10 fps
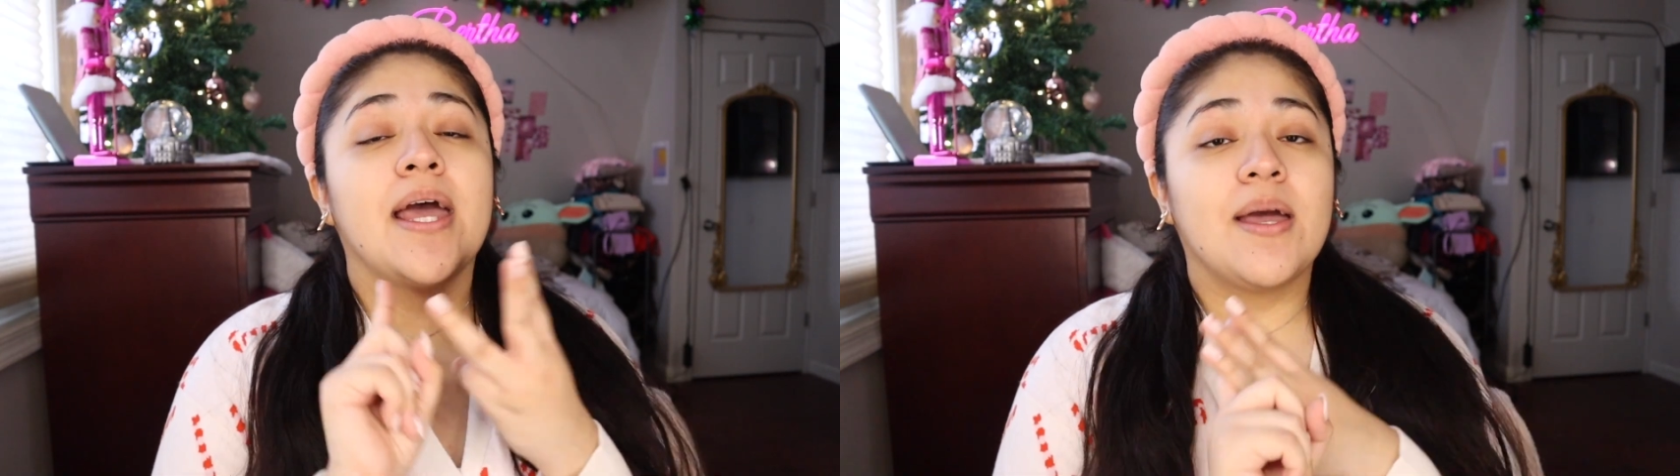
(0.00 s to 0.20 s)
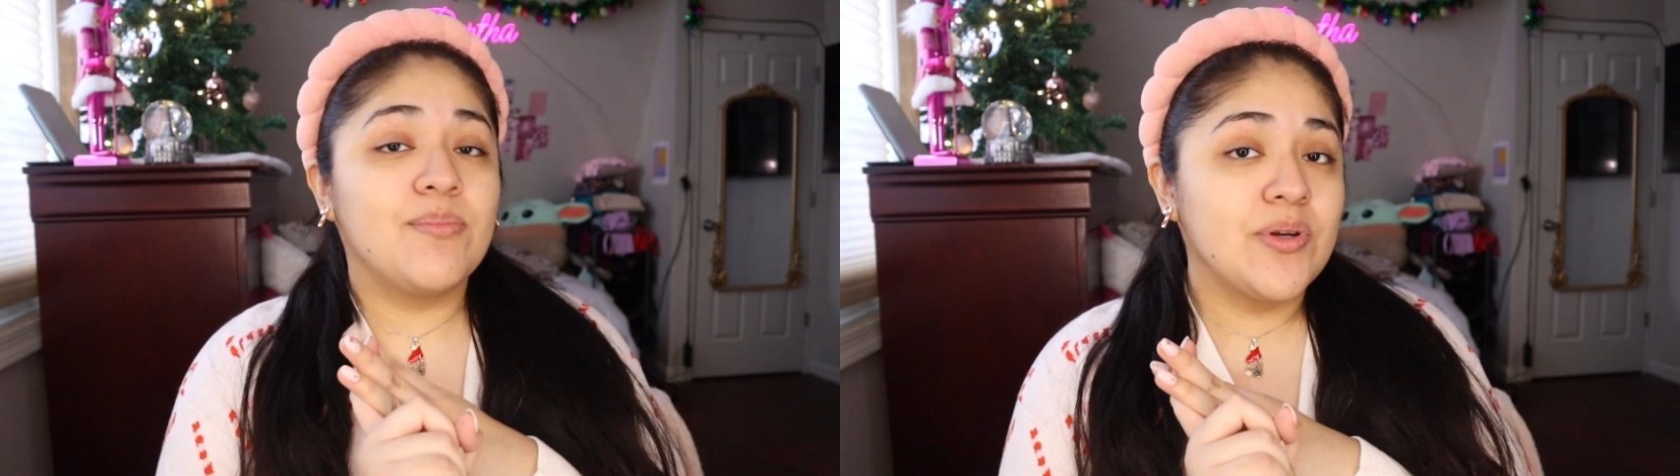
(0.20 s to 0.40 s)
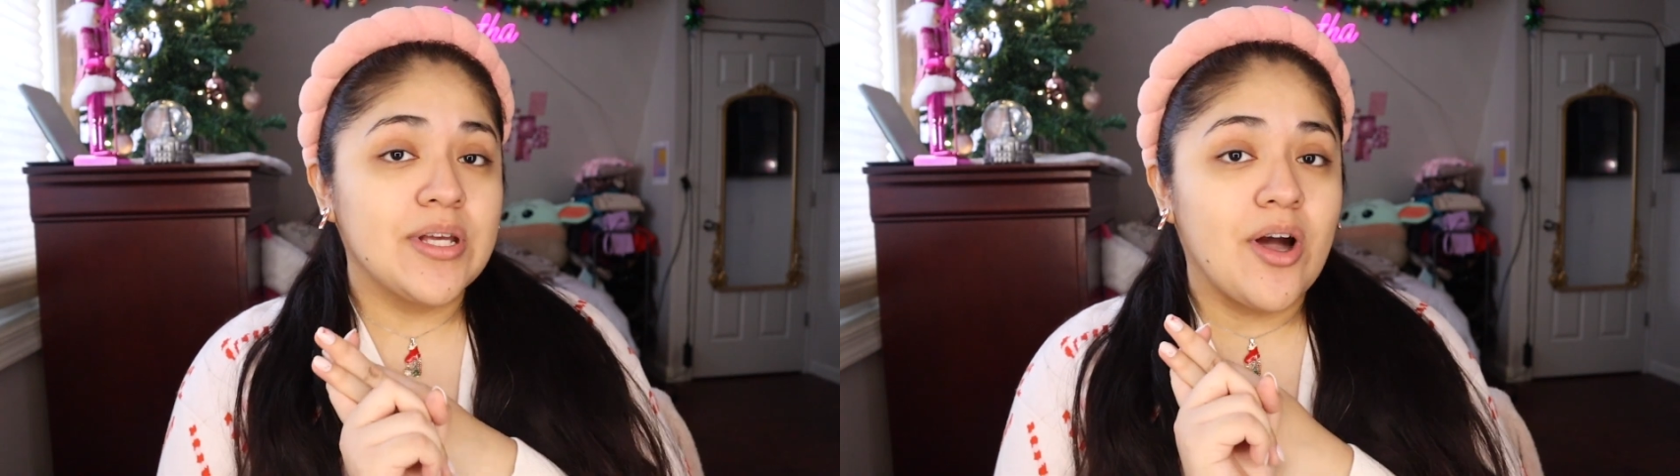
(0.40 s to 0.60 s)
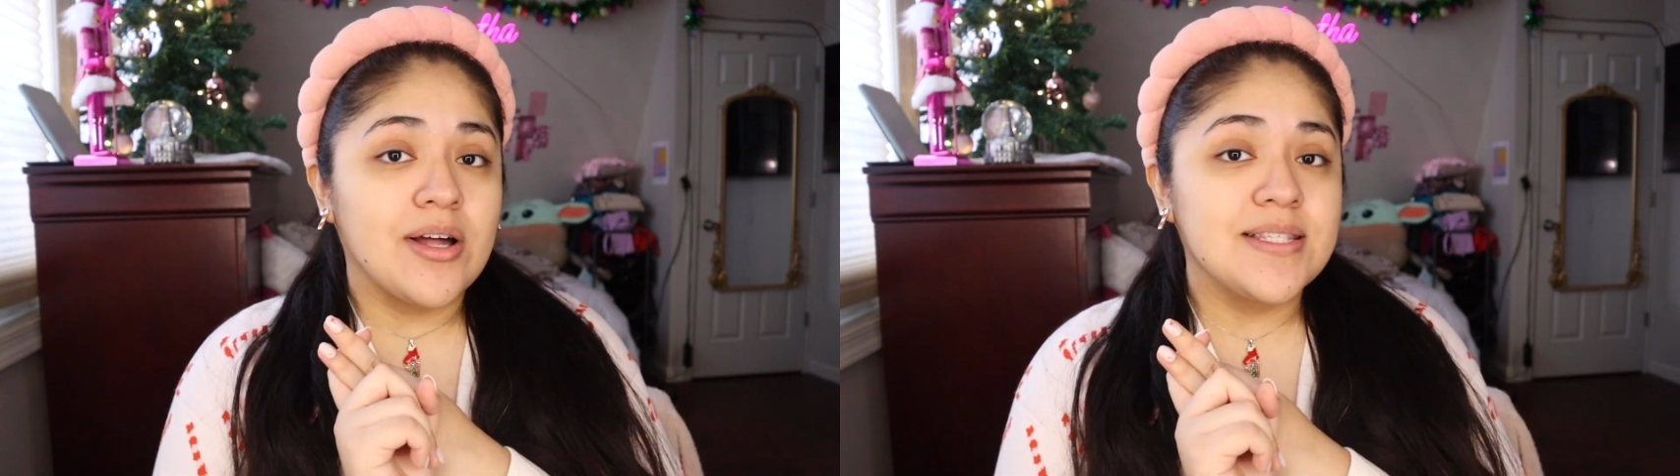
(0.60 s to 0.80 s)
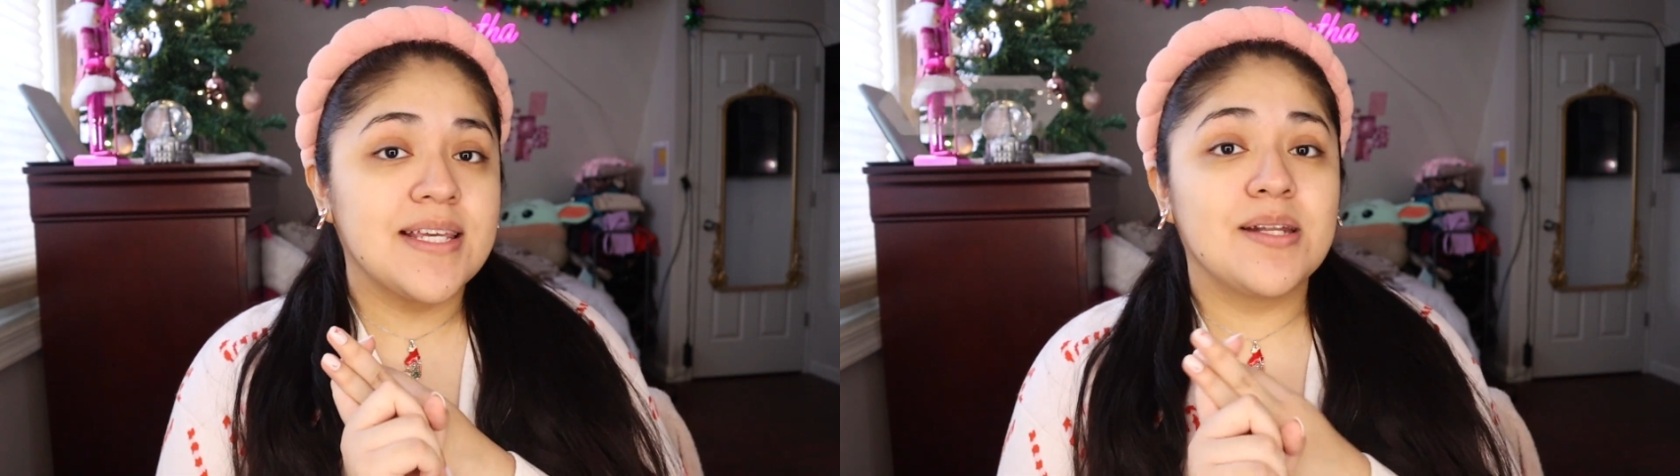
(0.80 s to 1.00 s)
and beauty
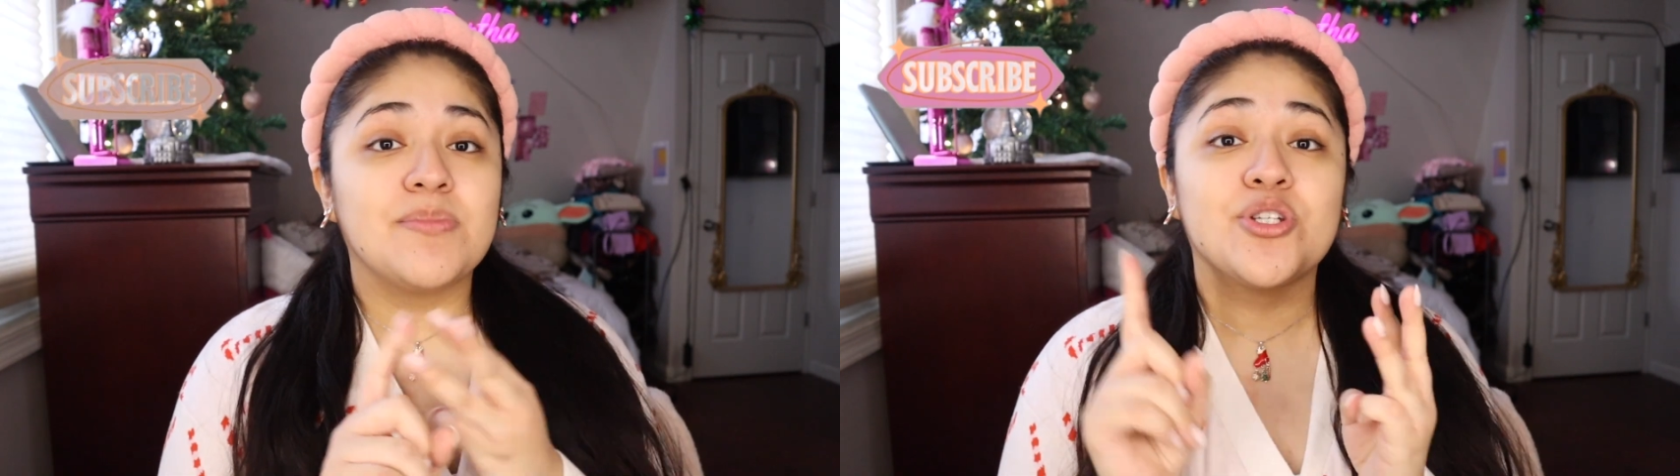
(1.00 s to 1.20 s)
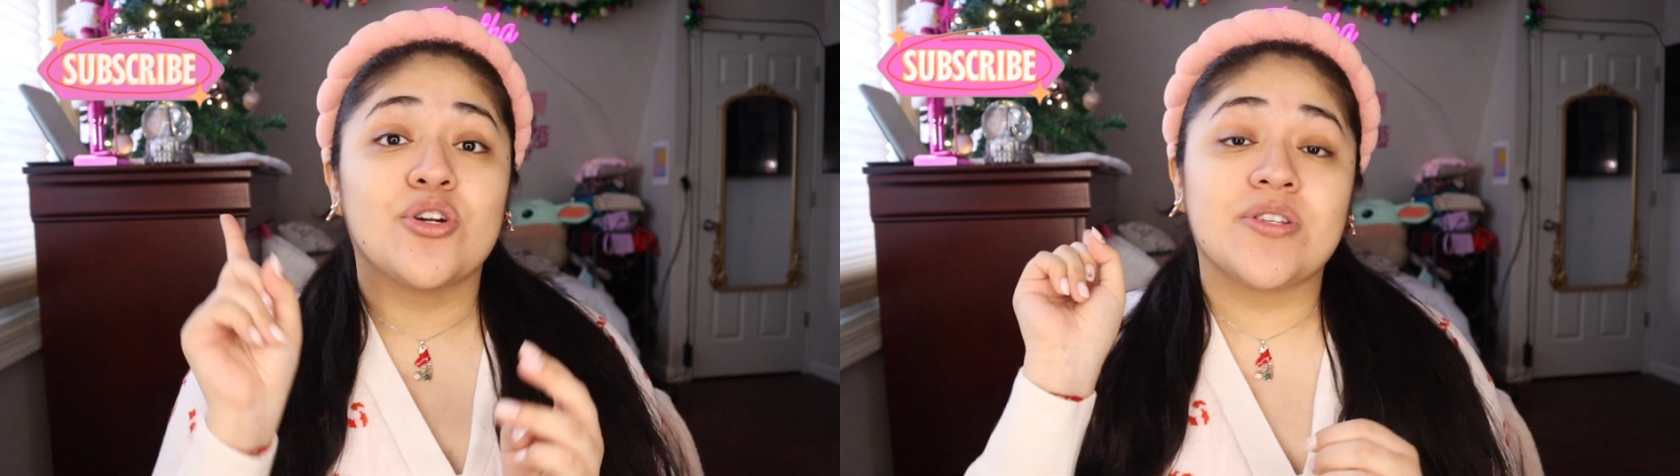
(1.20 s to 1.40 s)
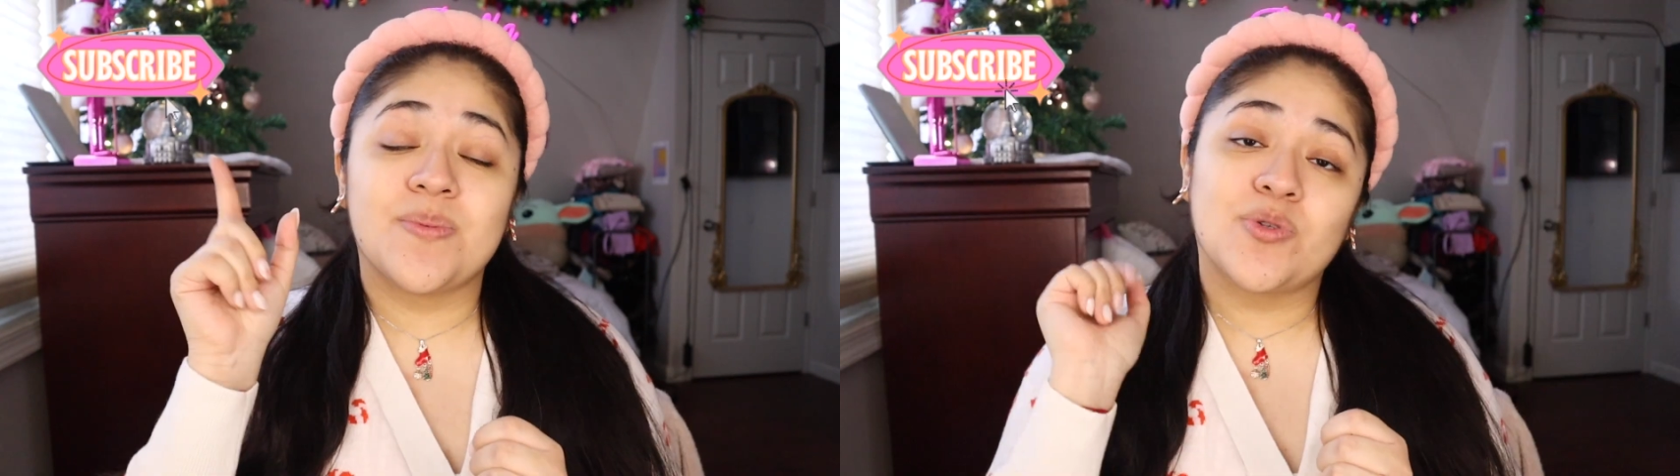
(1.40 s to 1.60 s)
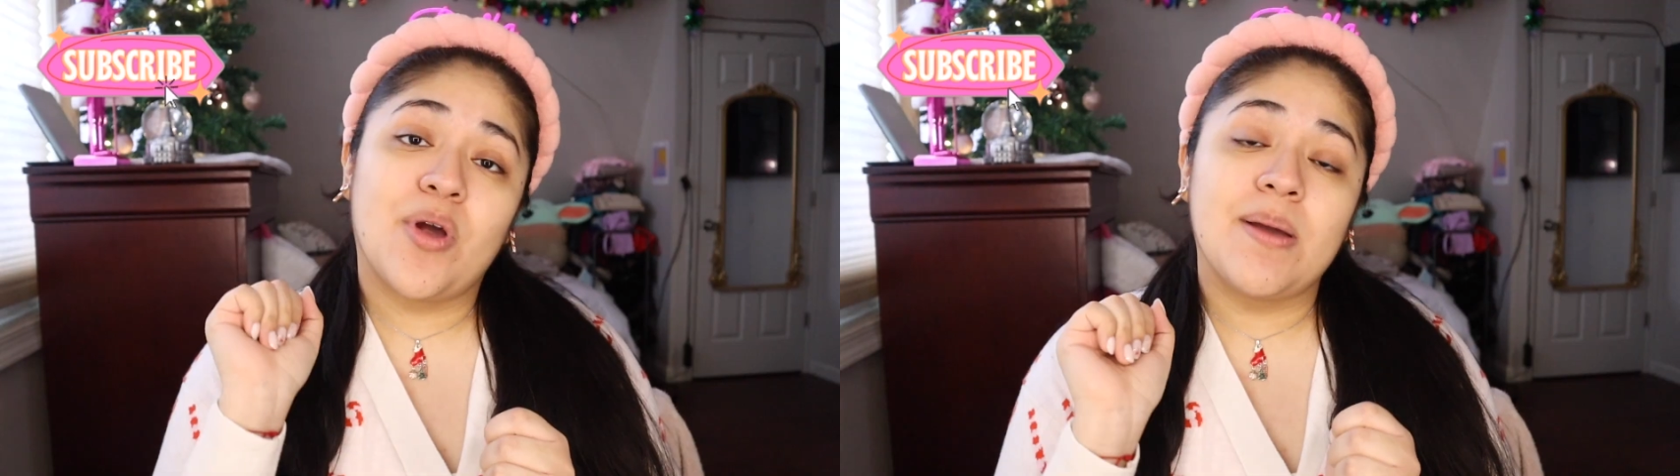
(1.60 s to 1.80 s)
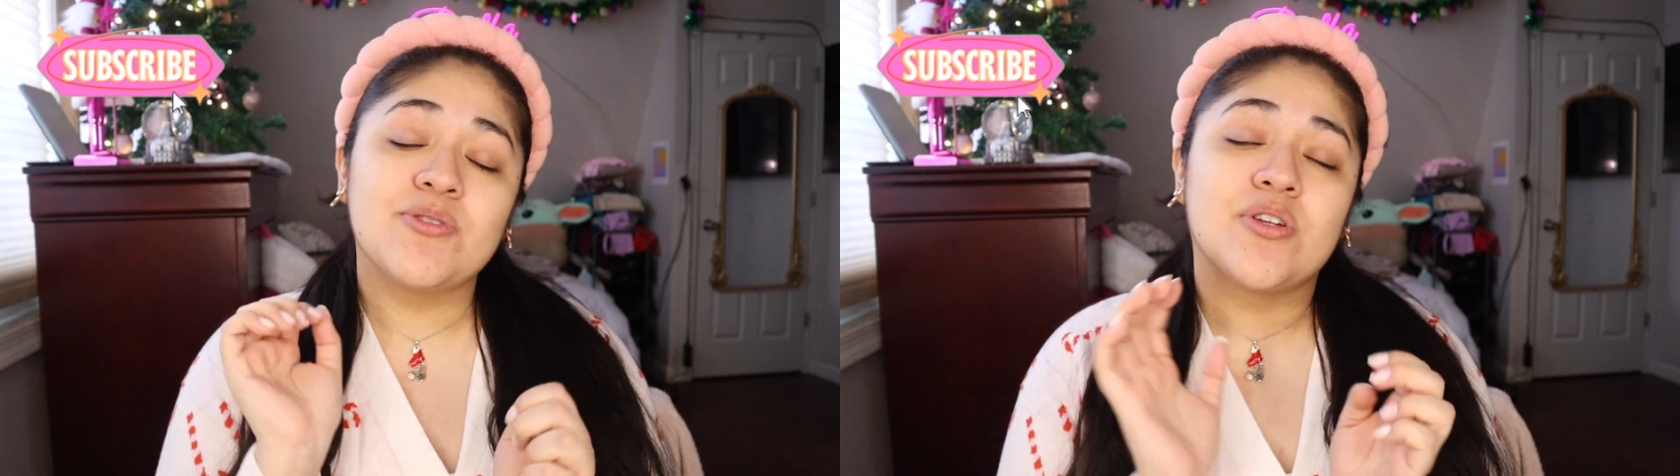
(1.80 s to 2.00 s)
content, be sure to
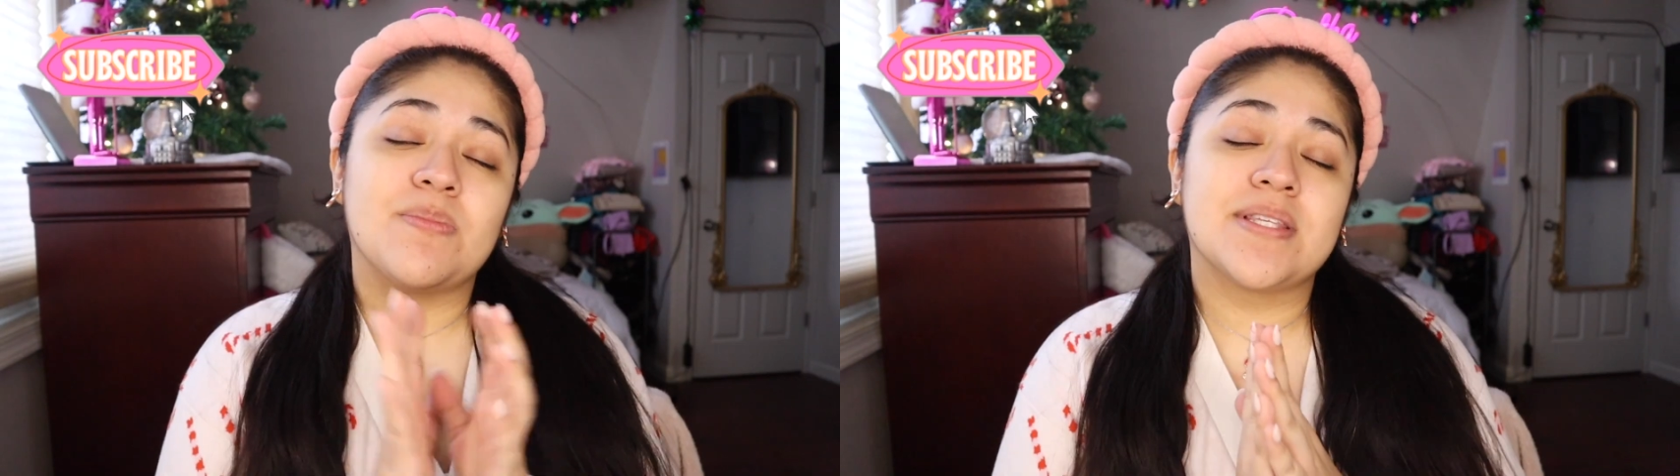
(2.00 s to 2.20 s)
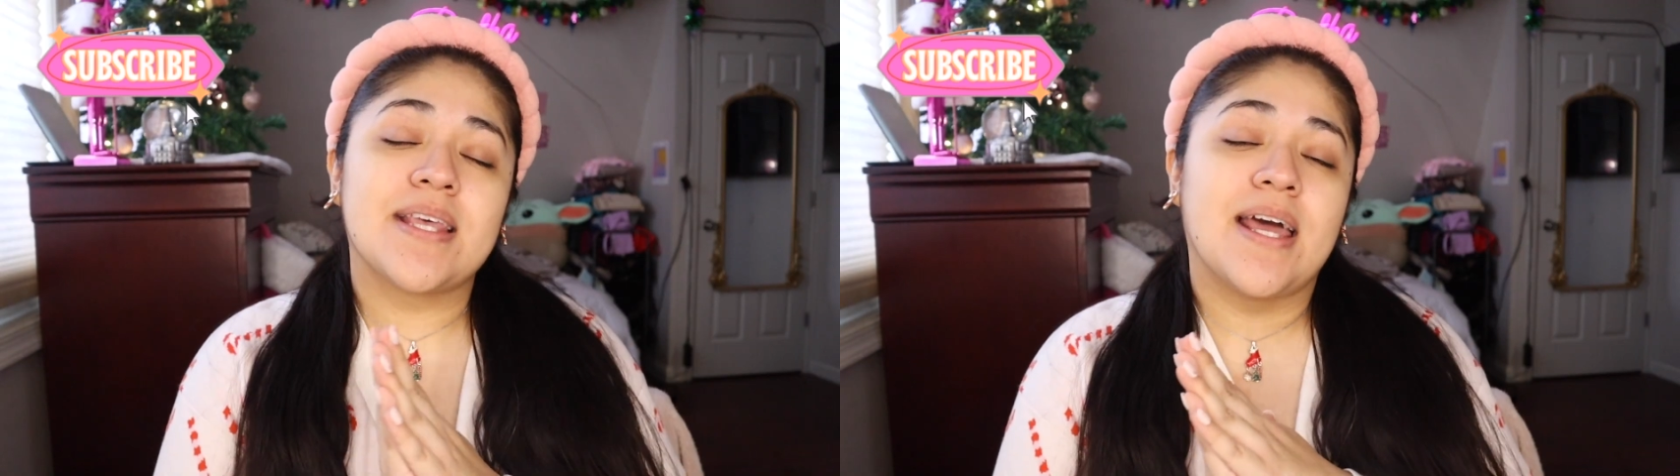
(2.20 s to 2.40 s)
subscribe so you don't miss